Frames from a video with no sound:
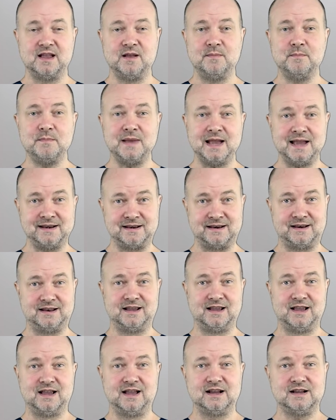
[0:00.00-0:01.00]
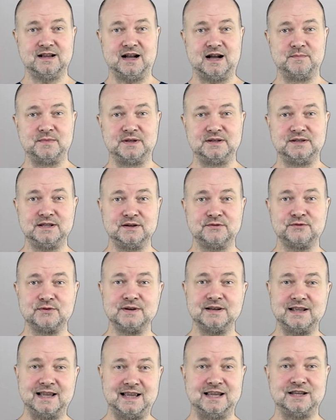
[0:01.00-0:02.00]
Men come in
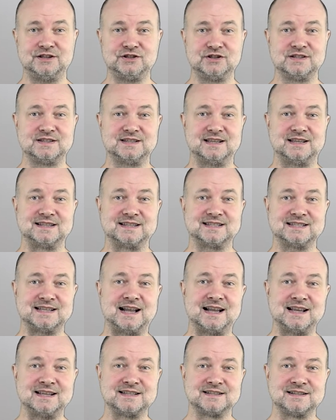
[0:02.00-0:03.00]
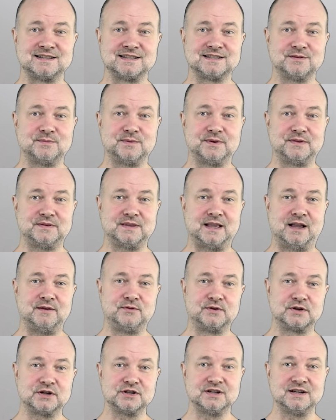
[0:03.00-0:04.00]
different ages and sizes with
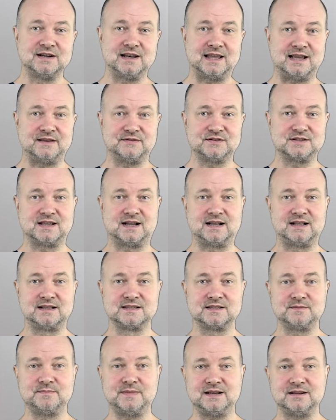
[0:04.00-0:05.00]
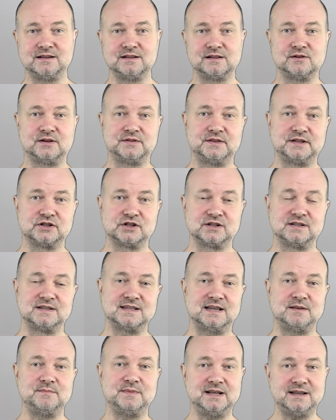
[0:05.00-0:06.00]
diverging lifestyles, medical
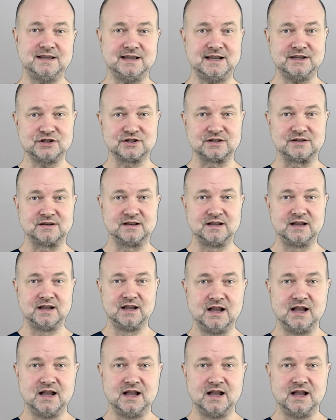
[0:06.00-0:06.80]
conditions, and medication.